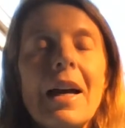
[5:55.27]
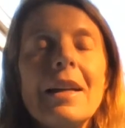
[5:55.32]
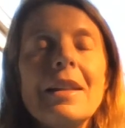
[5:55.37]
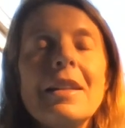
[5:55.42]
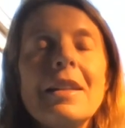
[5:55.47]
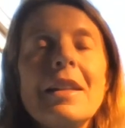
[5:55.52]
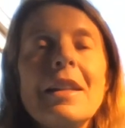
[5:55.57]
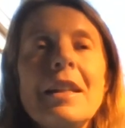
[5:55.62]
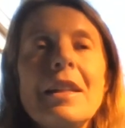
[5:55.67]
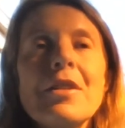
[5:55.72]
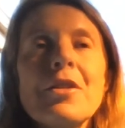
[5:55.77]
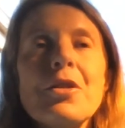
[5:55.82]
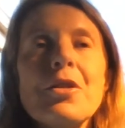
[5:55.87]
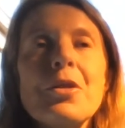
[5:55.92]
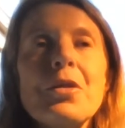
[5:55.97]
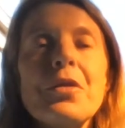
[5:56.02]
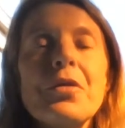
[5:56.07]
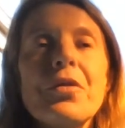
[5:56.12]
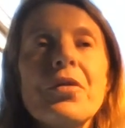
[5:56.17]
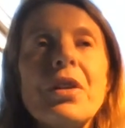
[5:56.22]
I need
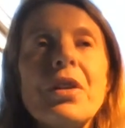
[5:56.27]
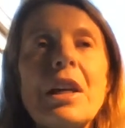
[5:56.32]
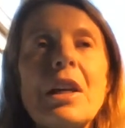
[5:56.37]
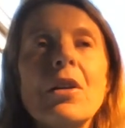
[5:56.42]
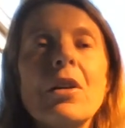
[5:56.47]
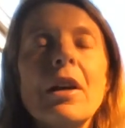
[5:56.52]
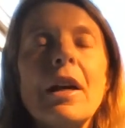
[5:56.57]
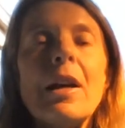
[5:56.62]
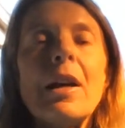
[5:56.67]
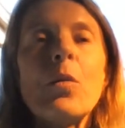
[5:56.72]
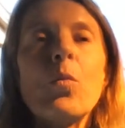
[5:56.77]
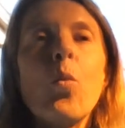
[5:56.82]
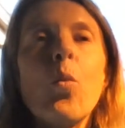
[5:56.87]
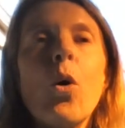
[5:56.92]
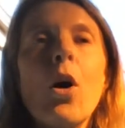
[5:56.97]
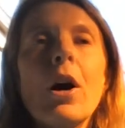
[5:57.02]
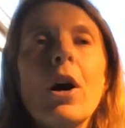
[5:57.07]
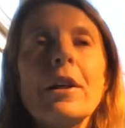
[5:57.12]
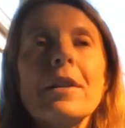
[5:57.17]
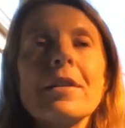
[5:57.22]
you to feel a
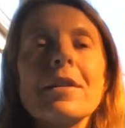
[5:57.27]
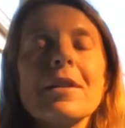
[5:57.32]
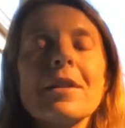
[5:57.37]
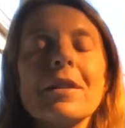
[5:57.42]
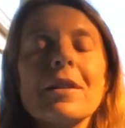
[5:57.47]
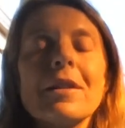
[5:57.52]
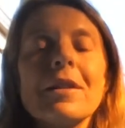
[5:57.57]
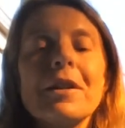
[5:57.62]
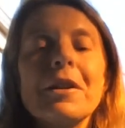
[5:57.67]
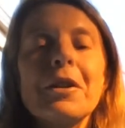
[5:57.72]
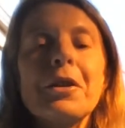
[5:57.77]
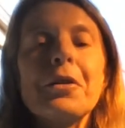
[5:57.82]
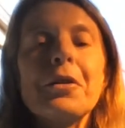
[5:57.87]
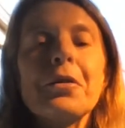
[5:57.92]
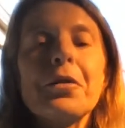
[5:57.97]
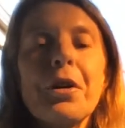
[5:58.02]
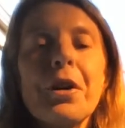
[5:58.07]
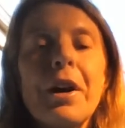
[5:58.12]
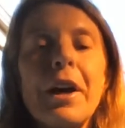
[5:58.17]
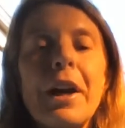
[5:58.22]
want
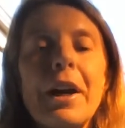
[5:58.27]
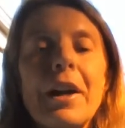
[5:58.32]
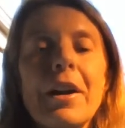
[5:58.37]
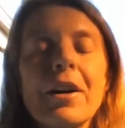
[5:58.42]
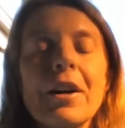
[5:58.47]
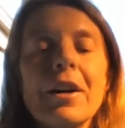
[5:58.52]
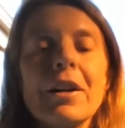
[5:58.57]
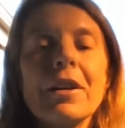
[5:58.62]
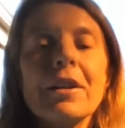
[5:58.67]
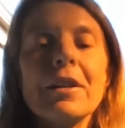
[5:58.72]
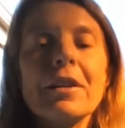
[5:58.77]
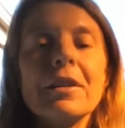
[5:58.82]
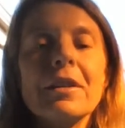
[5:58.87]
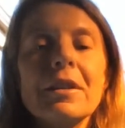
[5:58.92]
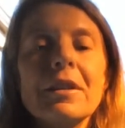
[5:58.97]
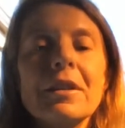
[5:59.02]
for air,